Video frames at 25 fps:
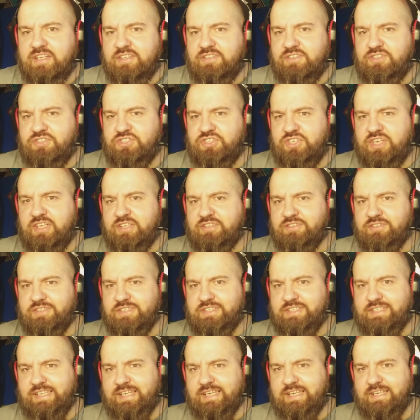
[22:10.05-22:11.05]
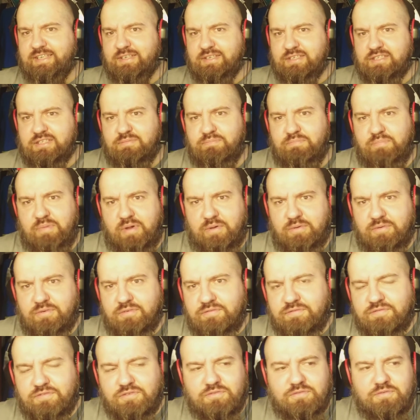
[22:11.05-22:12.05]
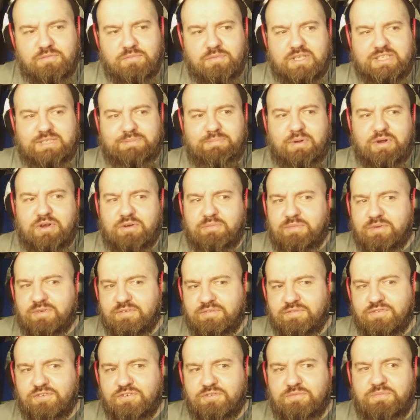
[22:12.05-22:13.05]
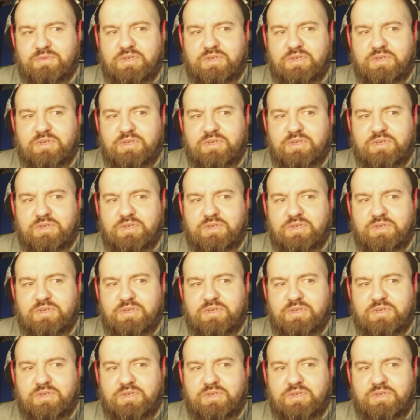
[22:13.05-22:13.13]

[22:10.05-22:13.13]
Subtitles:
This channel is like an experiment for